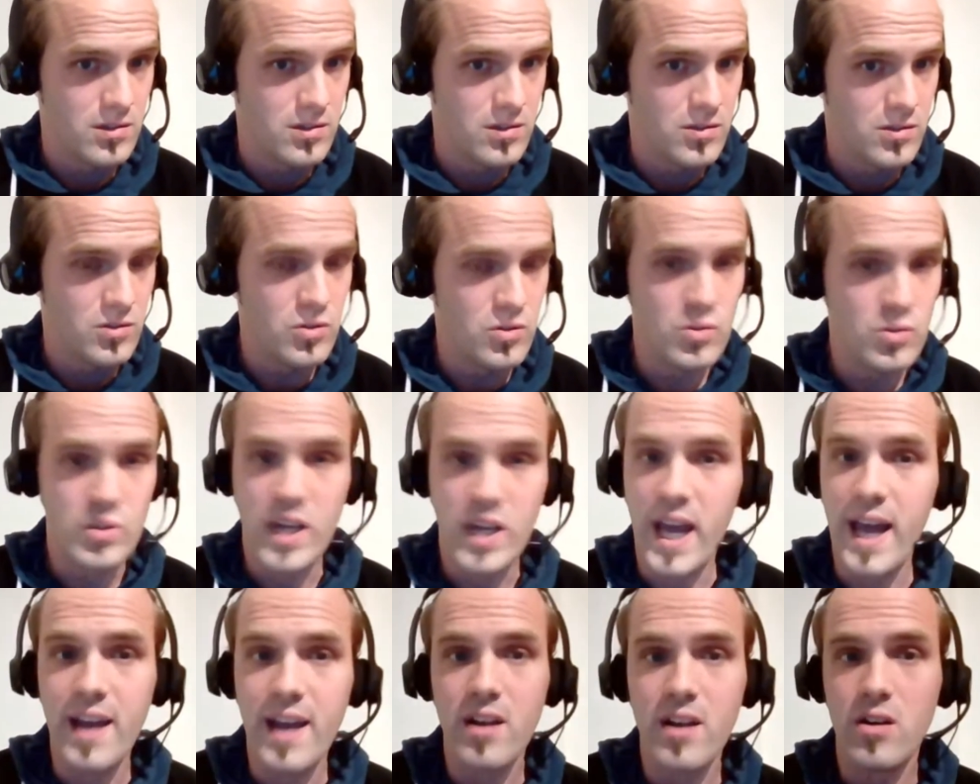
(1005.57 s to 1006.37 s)
you
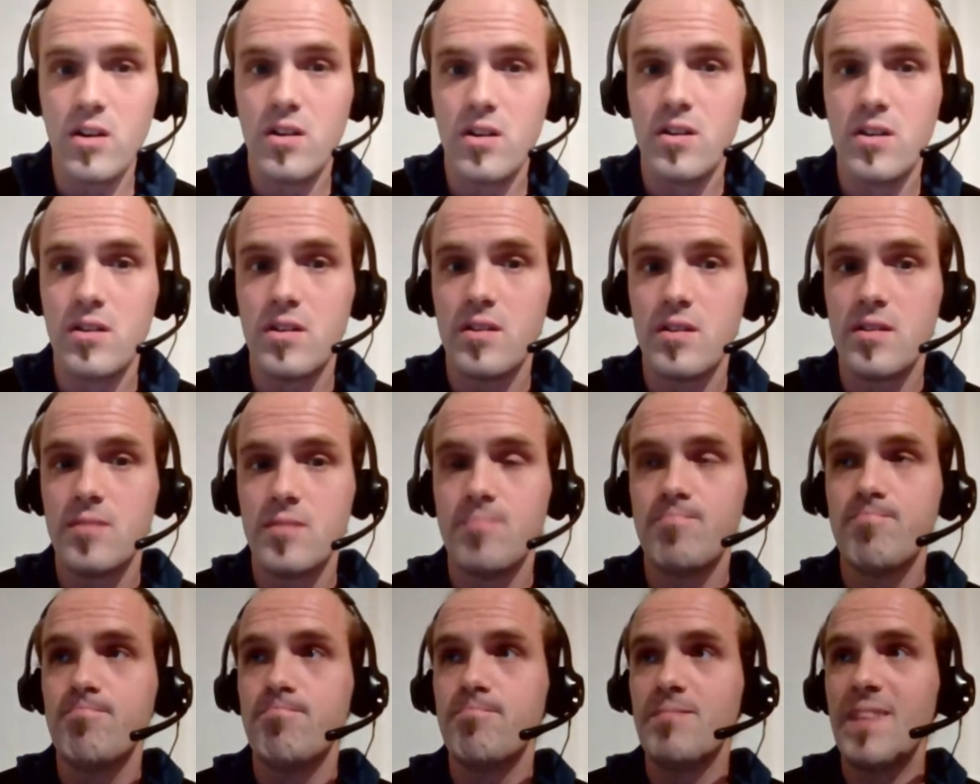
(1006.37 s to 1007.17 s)
cannot
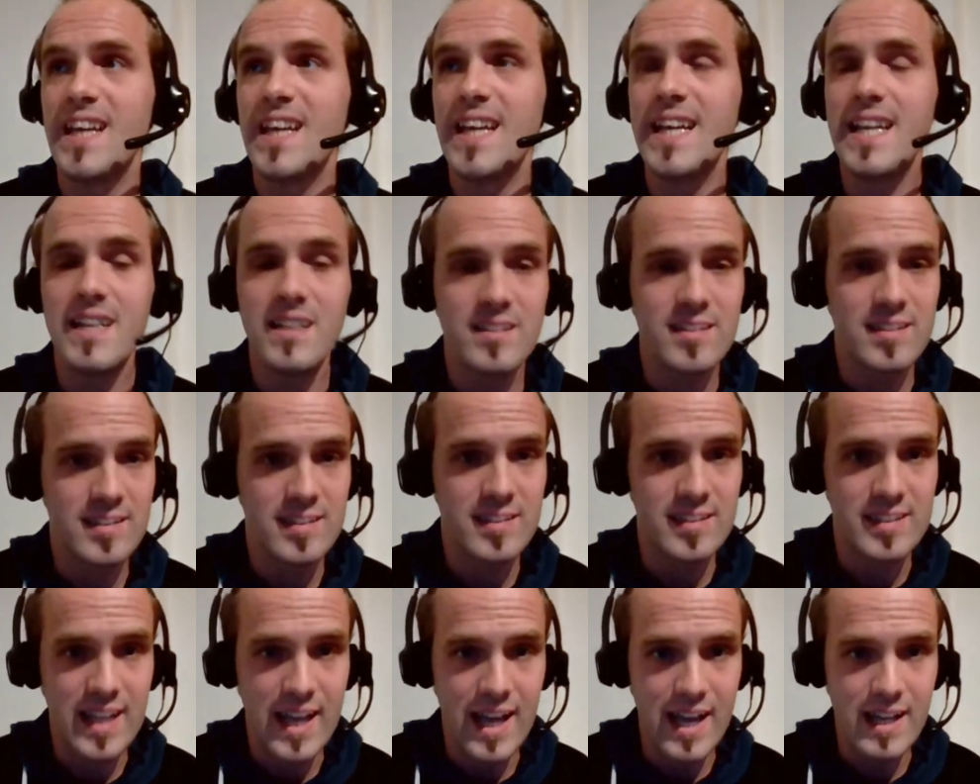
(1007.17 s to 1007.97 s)

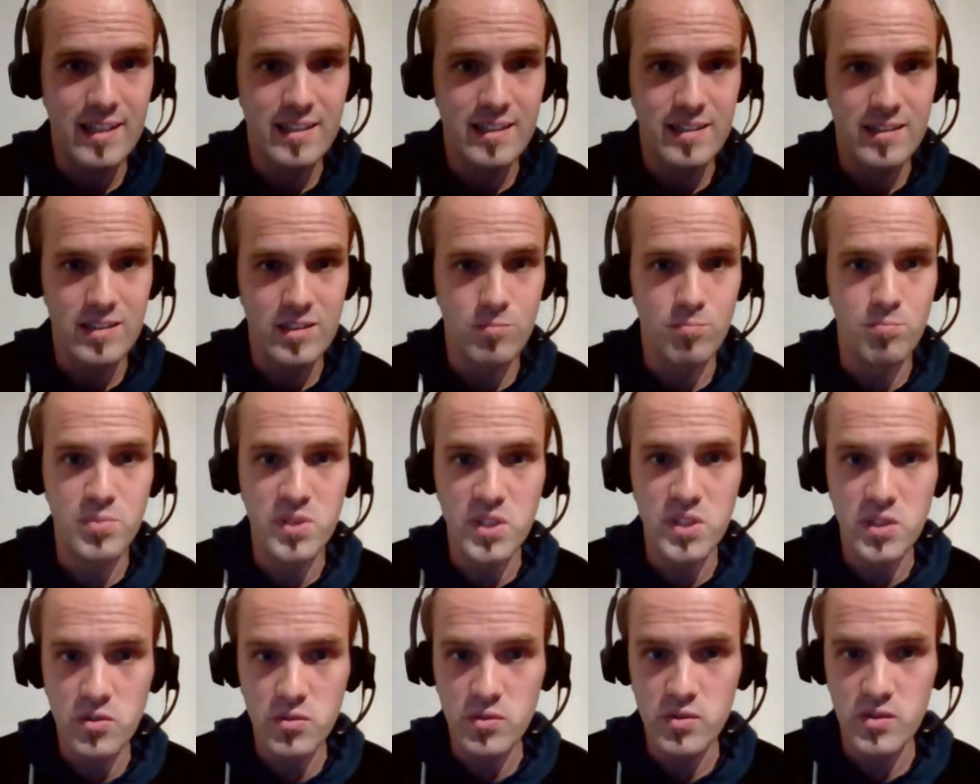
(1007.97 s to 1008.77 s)
understand the
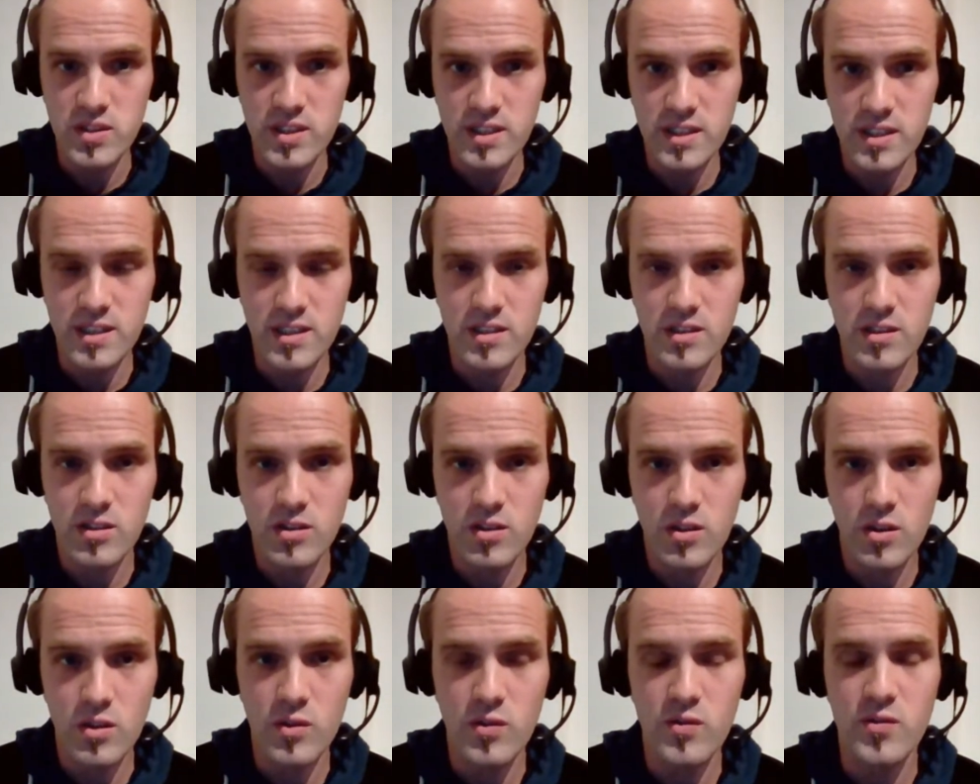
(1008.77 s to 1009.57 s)
beauty
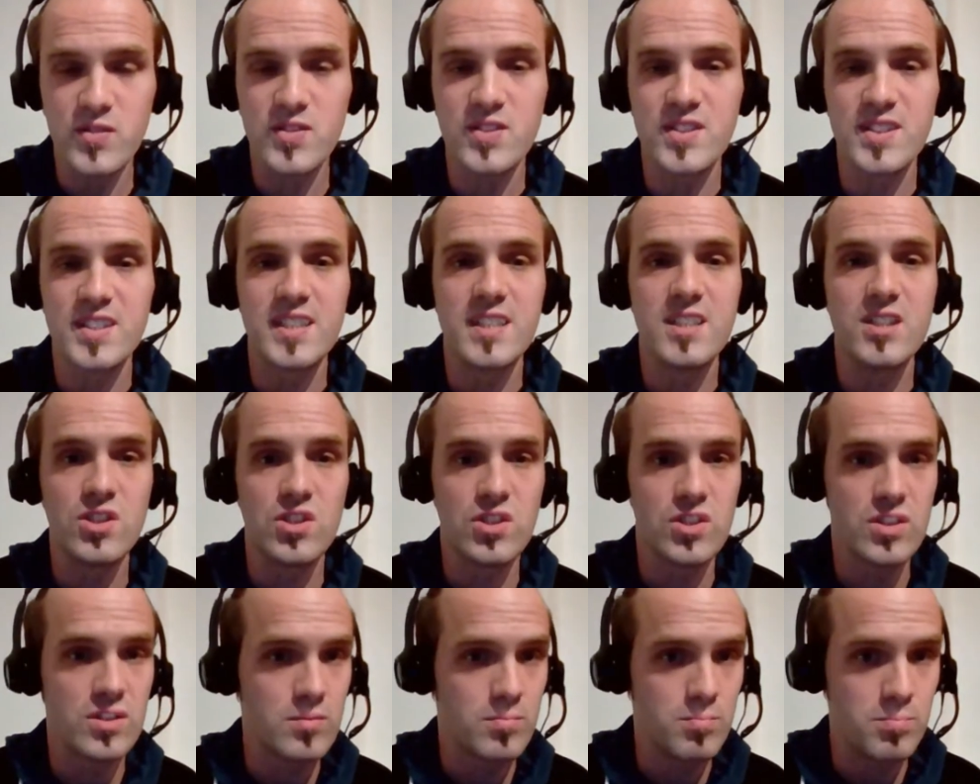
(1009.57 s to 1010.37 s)
of
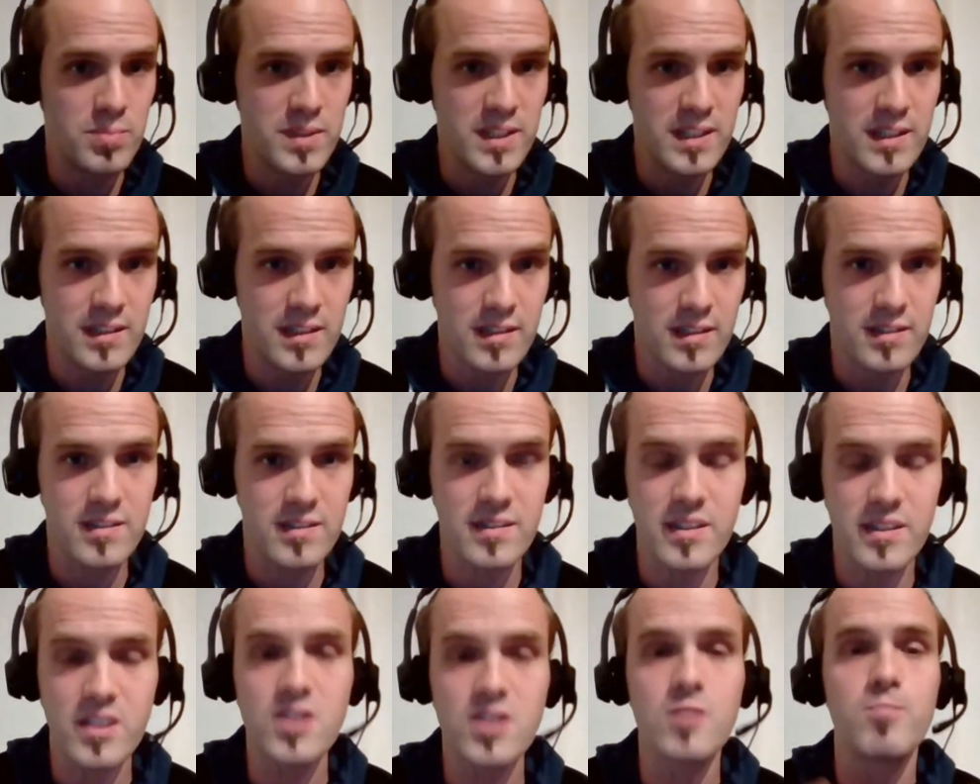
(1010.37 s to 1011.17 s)
sentient beings
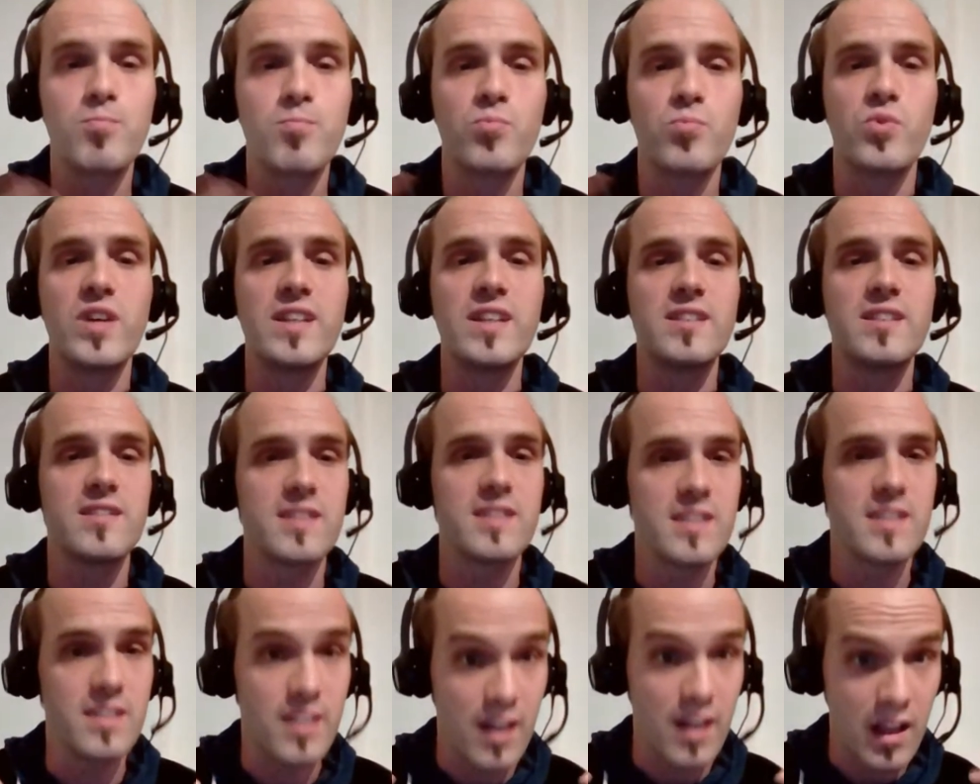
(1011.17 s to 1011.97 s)

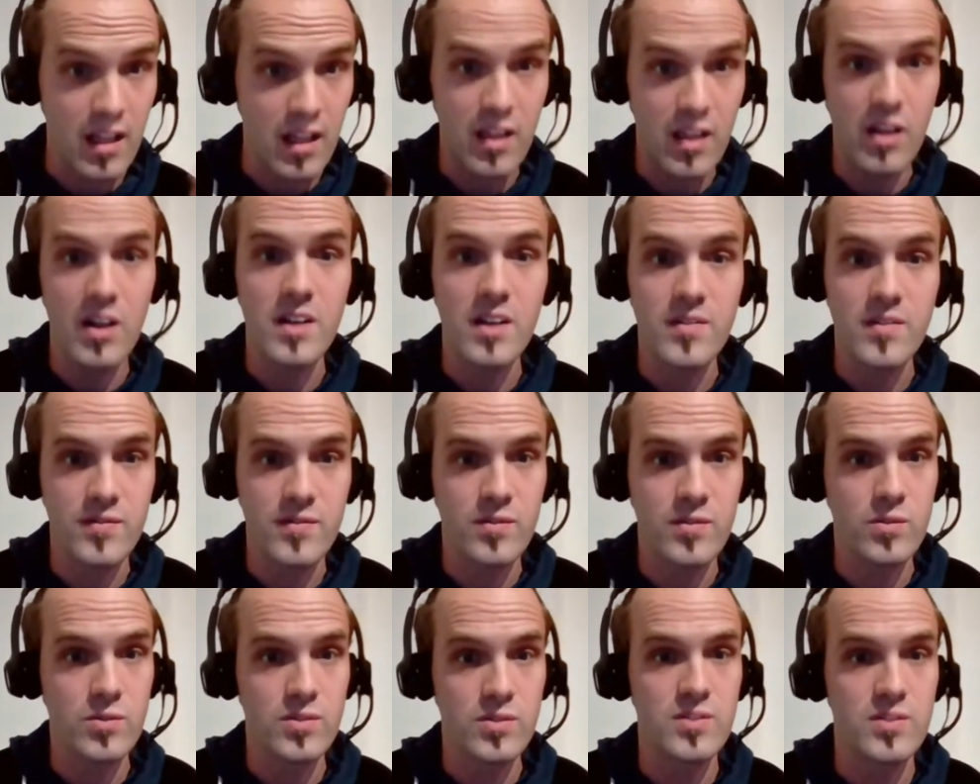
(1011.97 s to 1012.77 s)
expressing their life
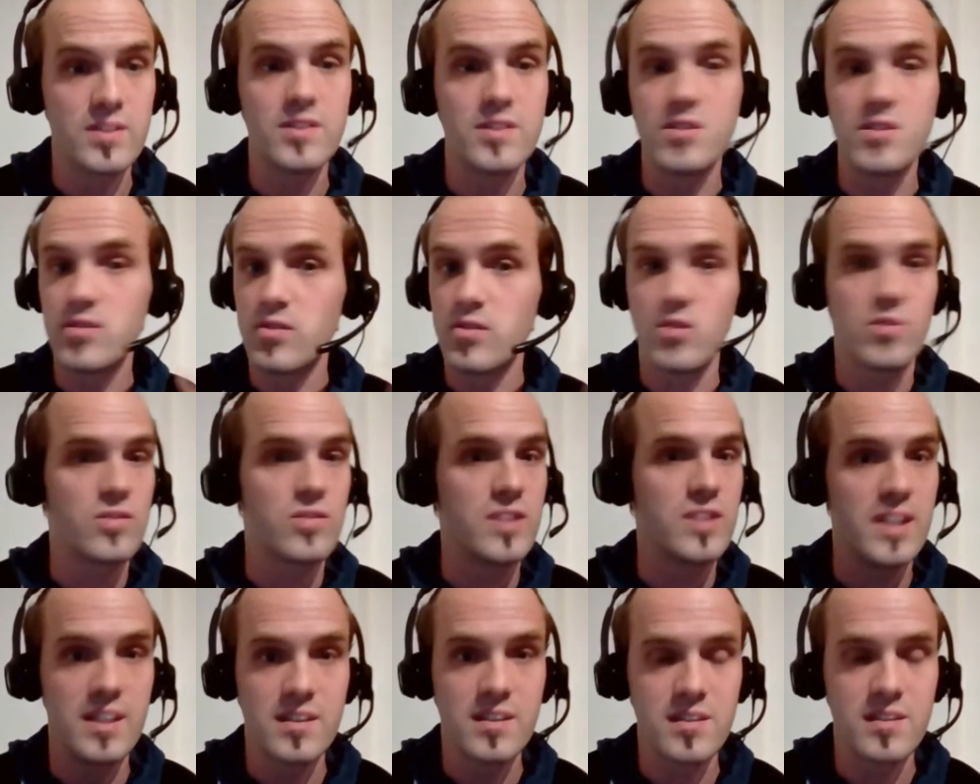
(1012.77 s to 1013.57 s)
force into
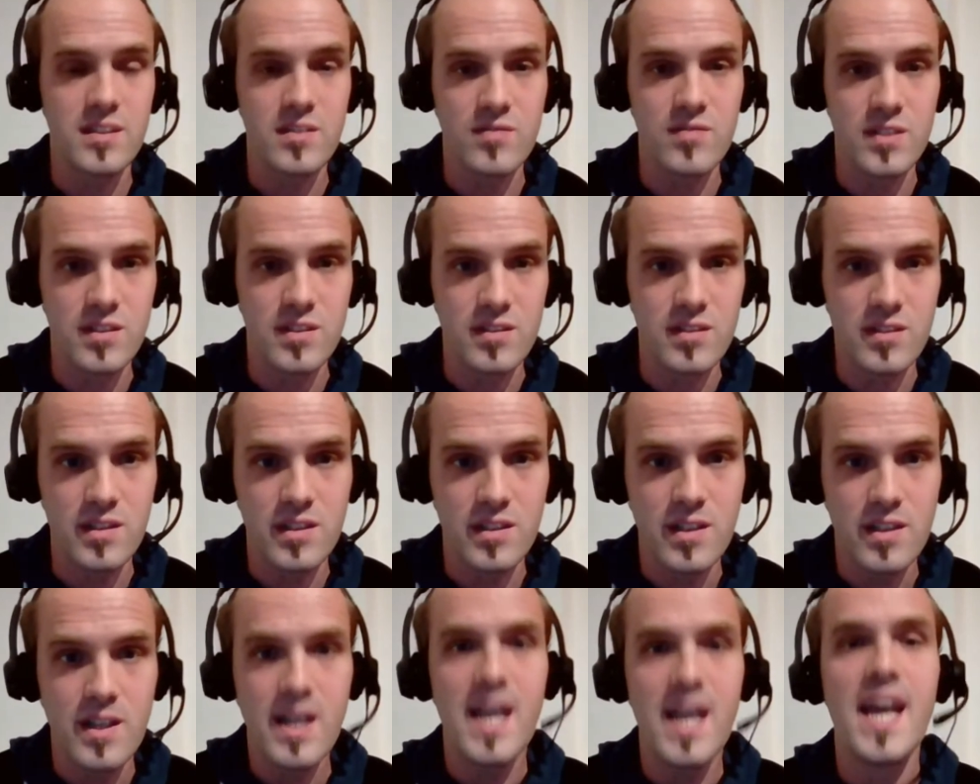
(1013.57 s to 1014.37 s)
creativity,
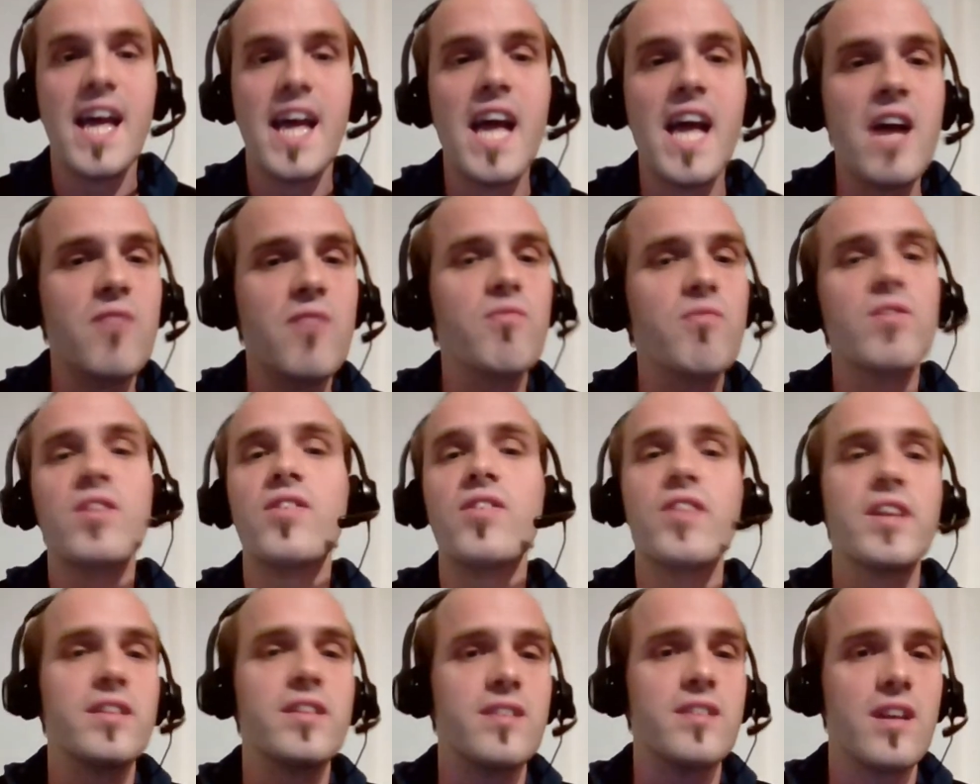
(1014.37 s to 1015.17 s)

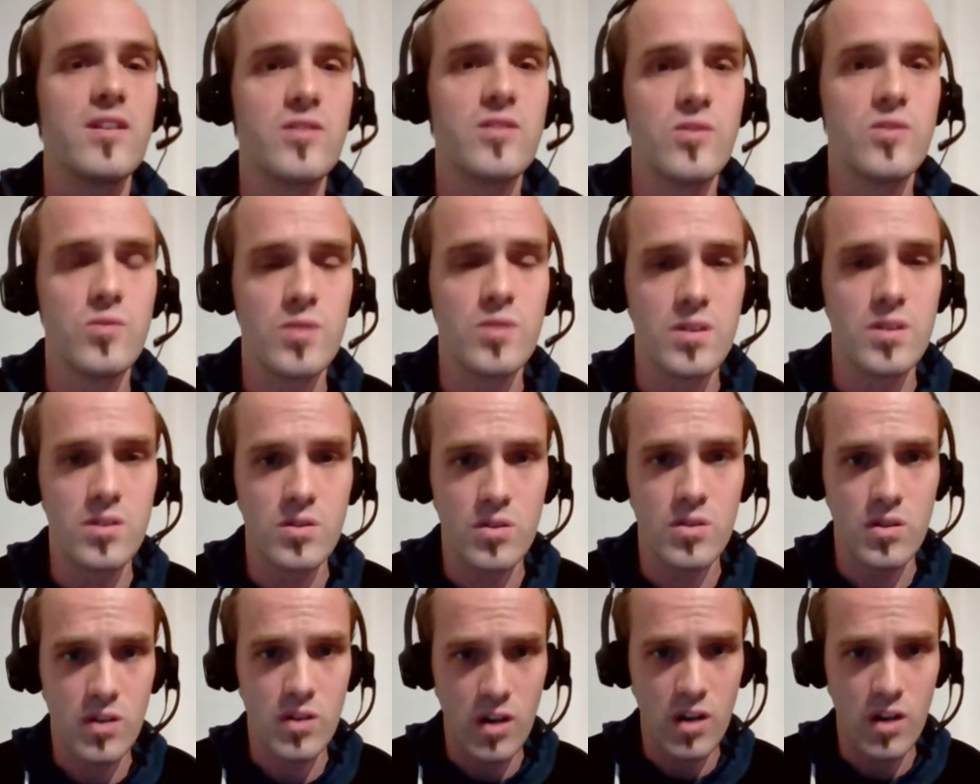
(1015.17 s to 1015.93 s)
everything that you are not.